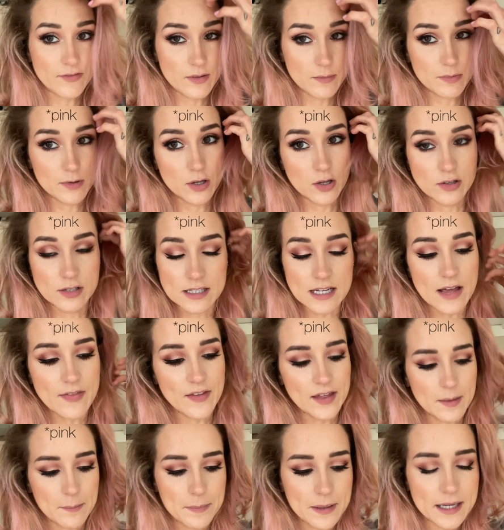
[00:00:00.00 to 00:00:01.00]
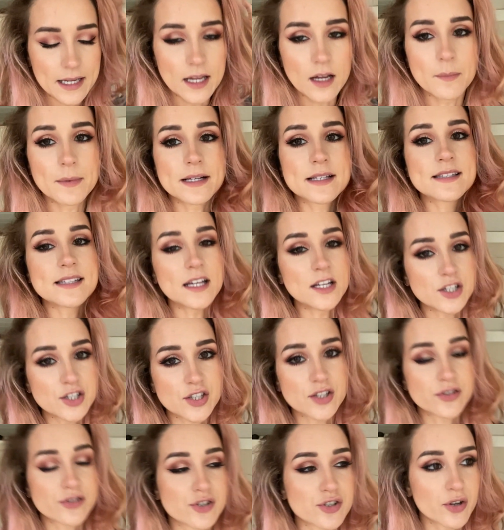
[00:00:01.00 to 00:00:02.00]
the blonde and then I'm picking up
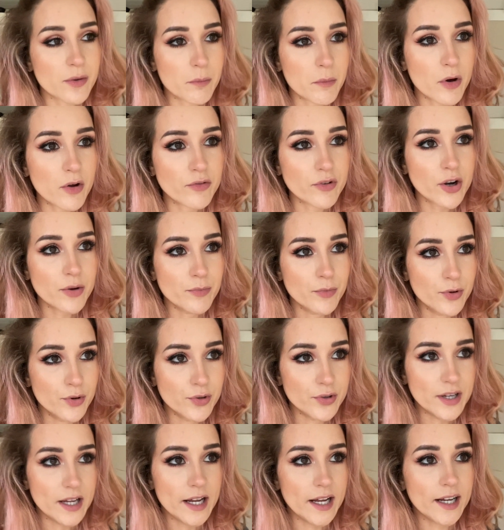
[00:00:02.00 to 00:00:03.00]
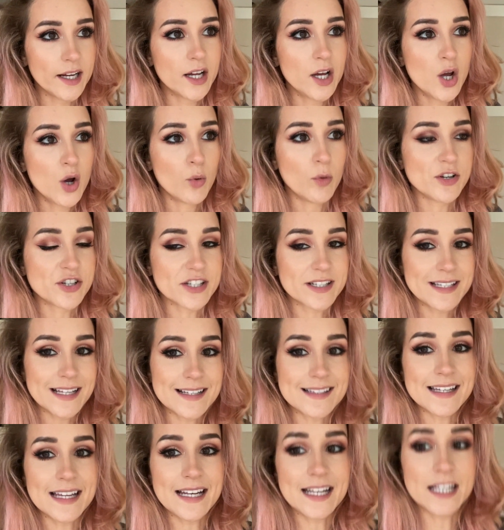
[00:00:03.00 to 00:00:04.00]
extensions tomorrow morning which are 16